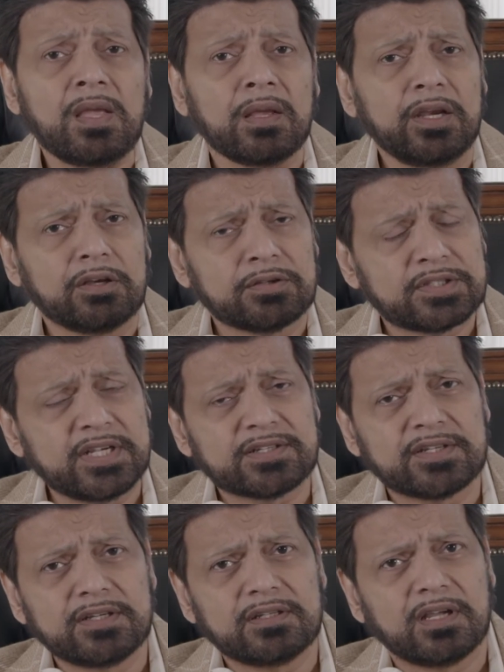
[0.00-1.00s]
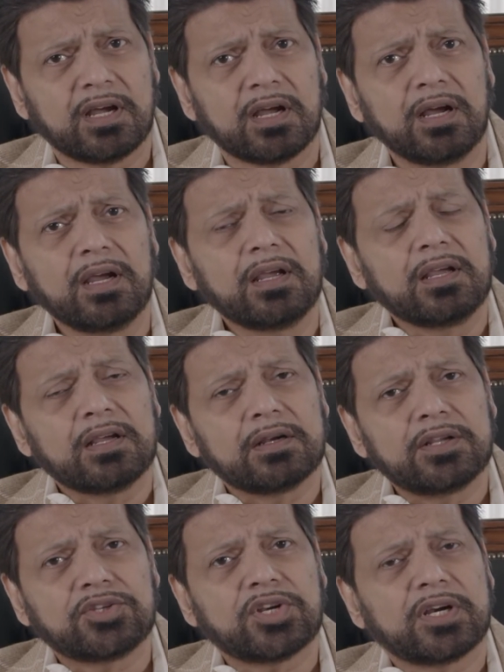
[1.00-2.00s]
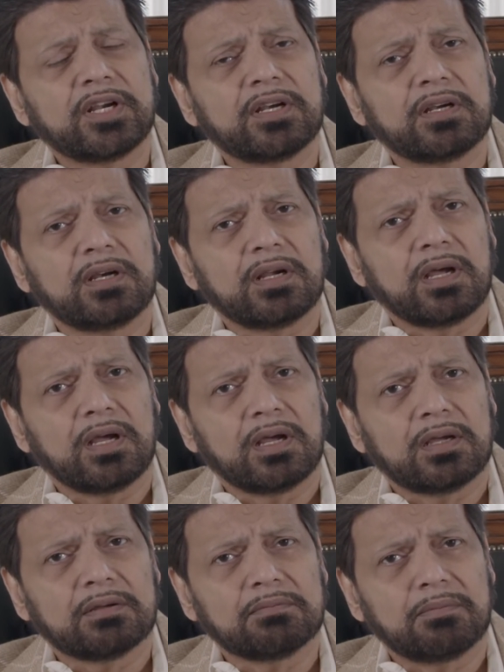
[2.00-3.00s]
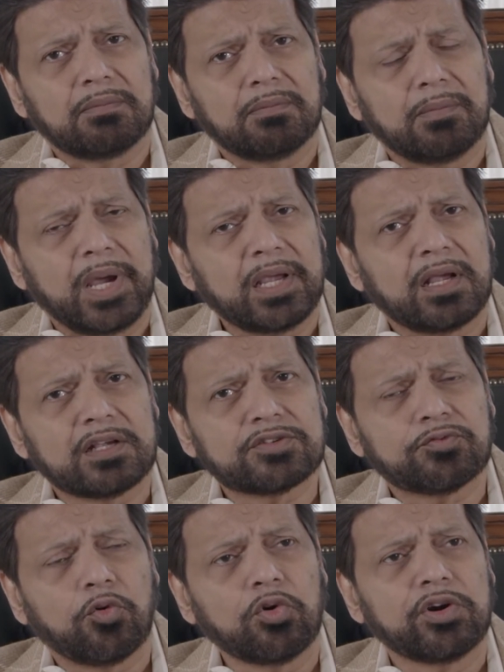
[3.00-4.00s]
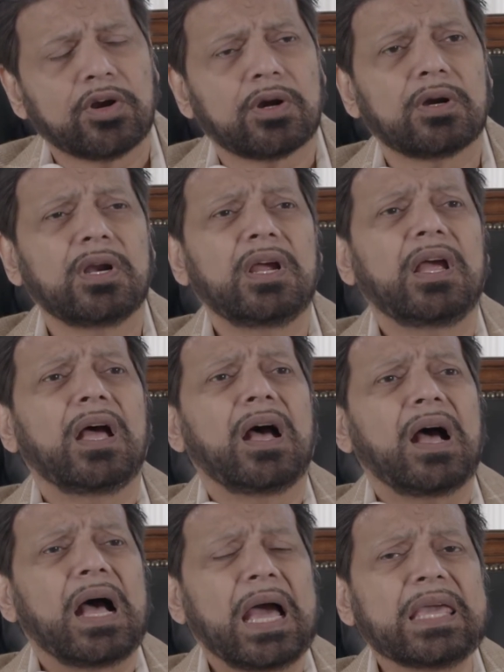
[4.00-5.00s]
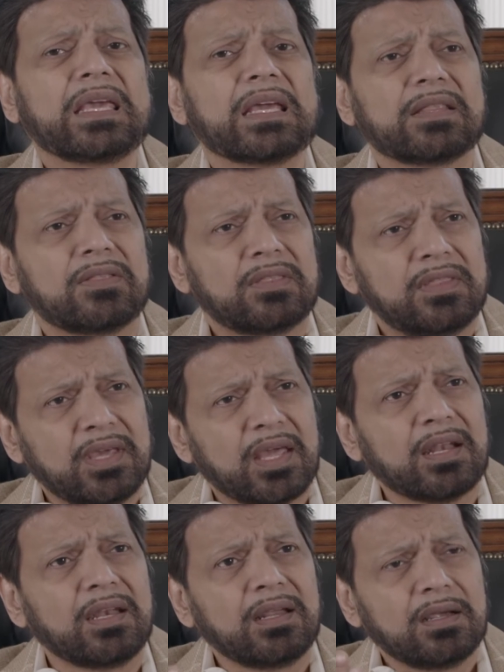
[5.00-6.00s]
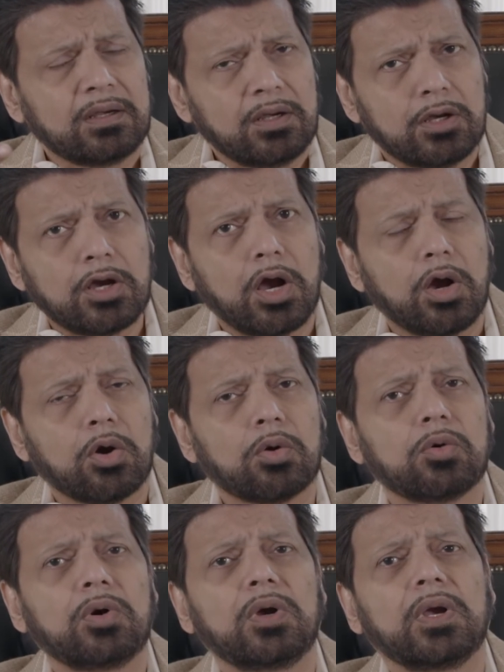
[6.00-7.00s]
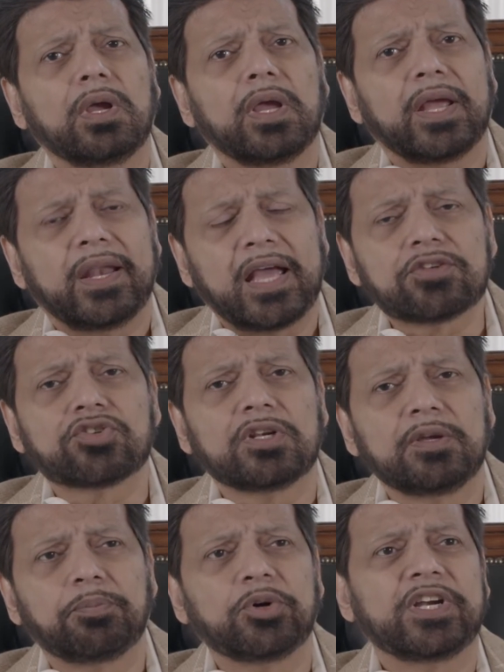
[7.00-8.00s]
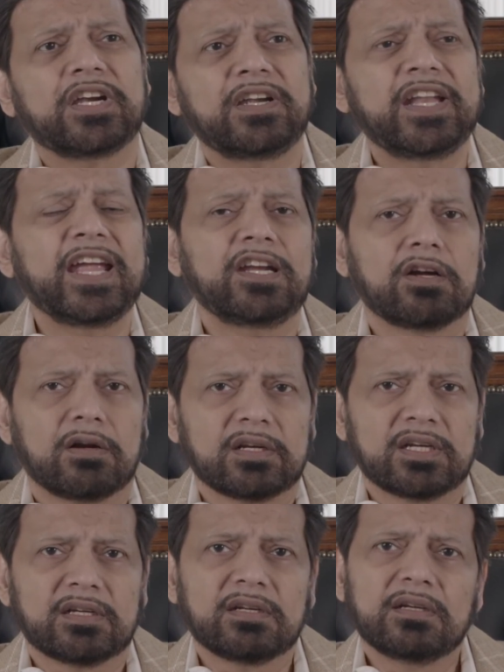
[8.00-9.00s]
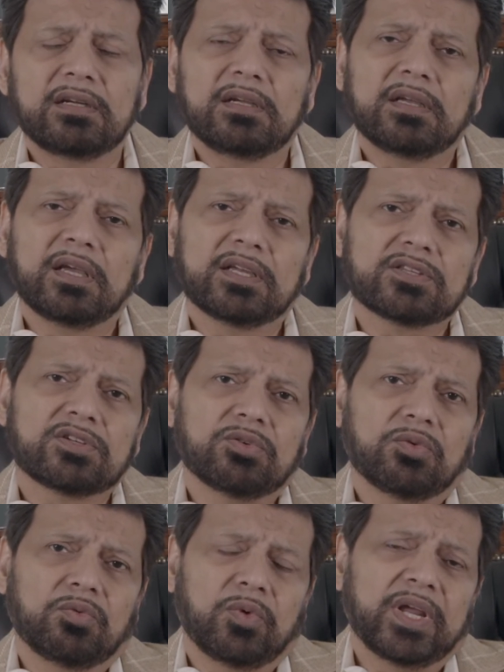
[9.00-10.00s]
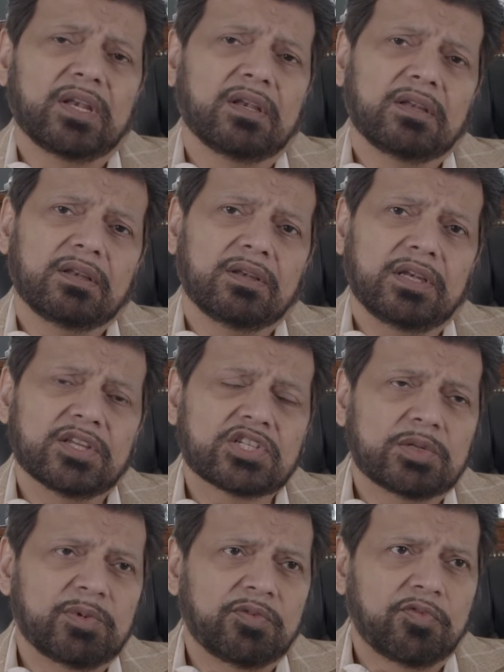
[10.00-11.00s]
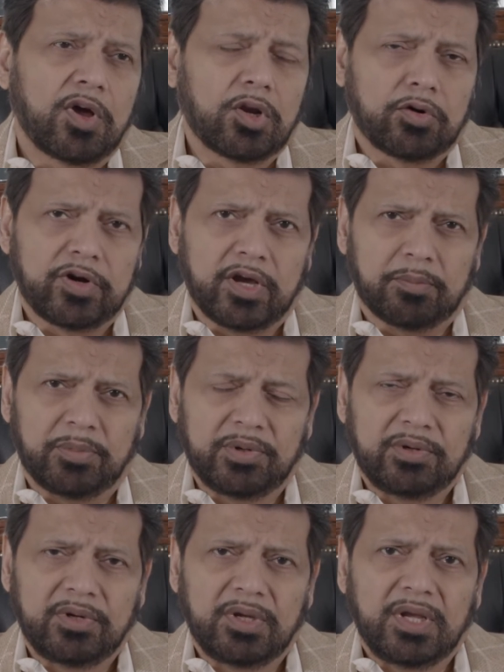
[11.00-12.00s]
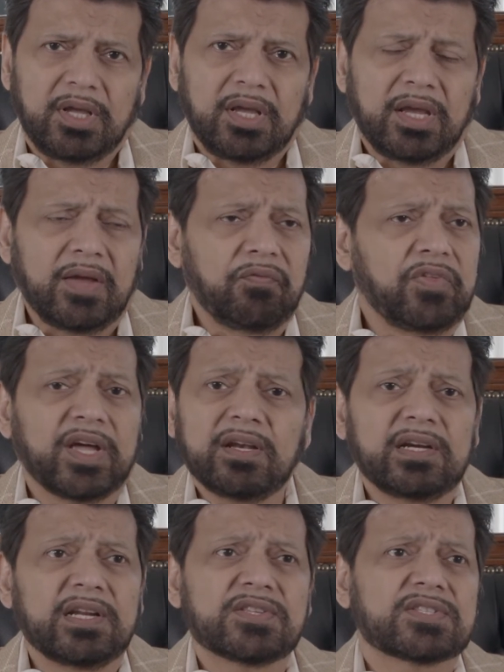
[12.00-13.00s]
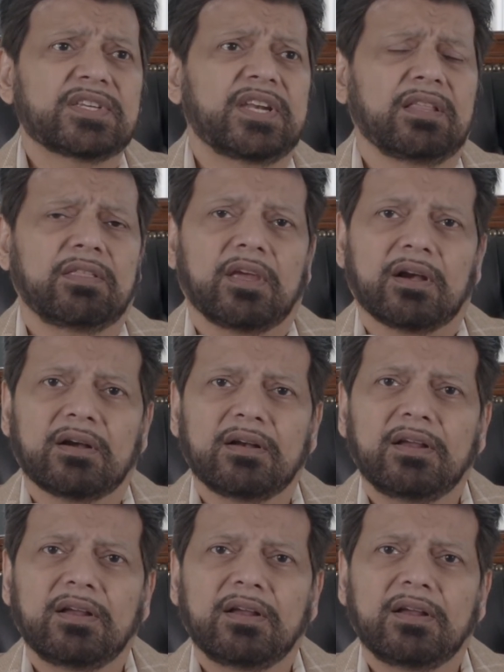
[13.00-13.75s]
it sits in the Richard and uh, Micah's folder I can then go and actually put a date on it as to when needs to be followed up. And then it is sitting there.